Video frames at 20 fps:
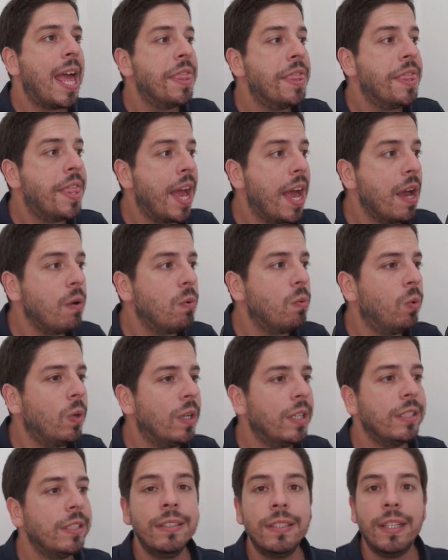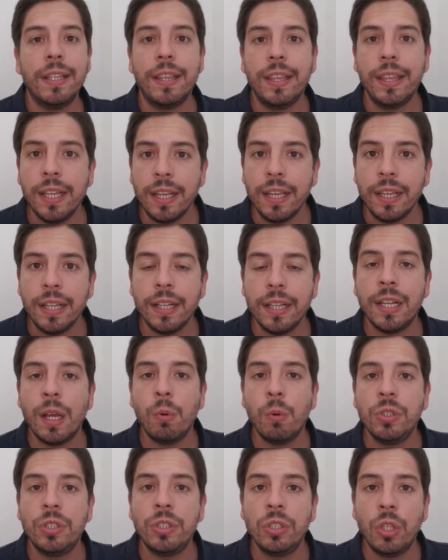that was the thing that was
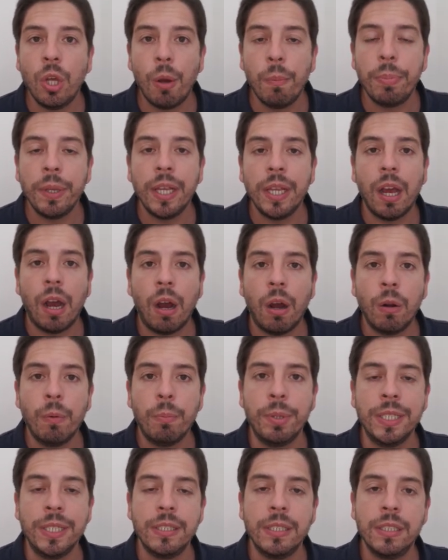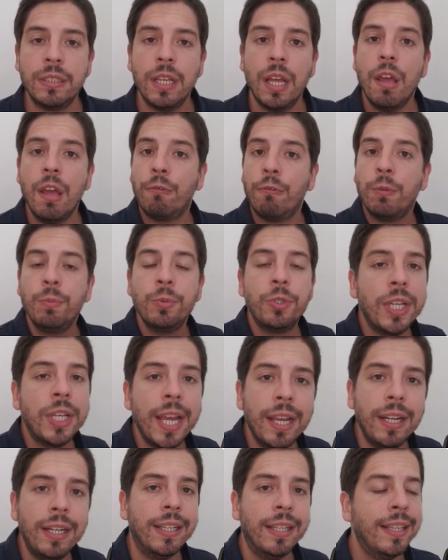stopping our business from
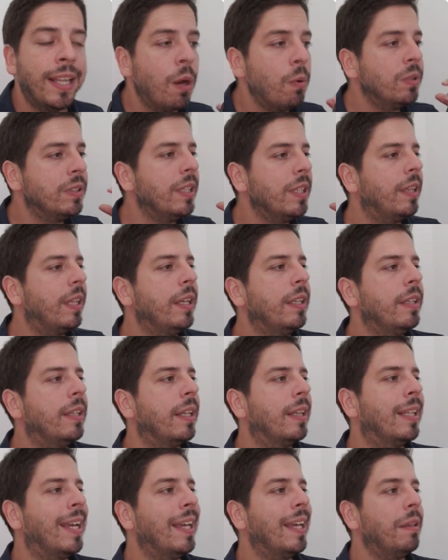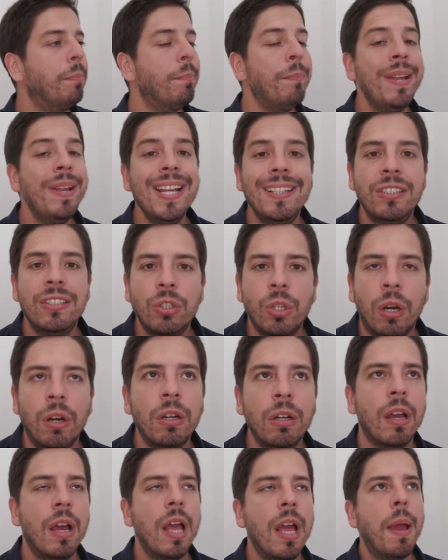scaling. That was the thing that kept me stuck,
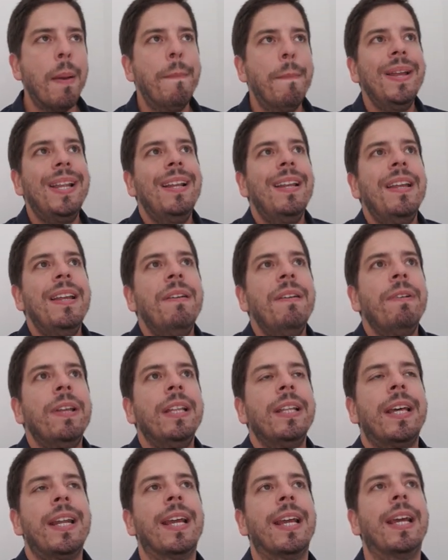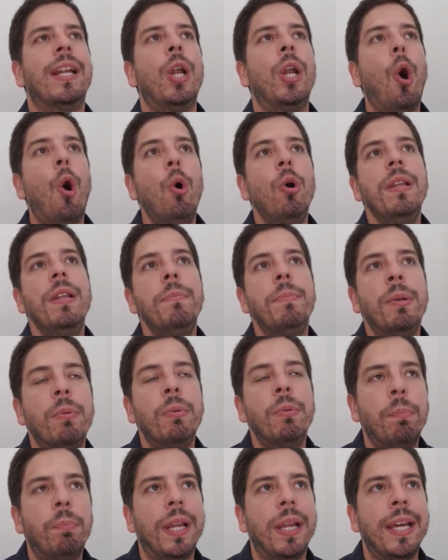believing that I can only be
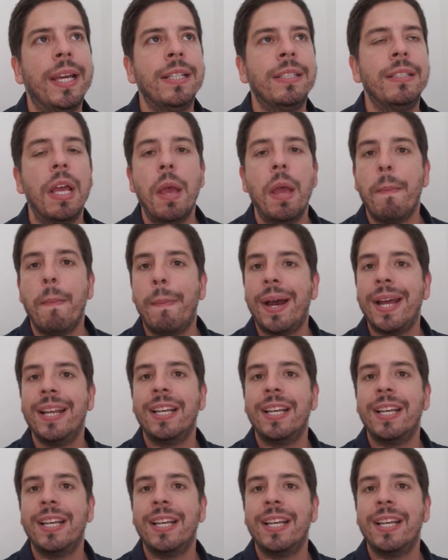replaced by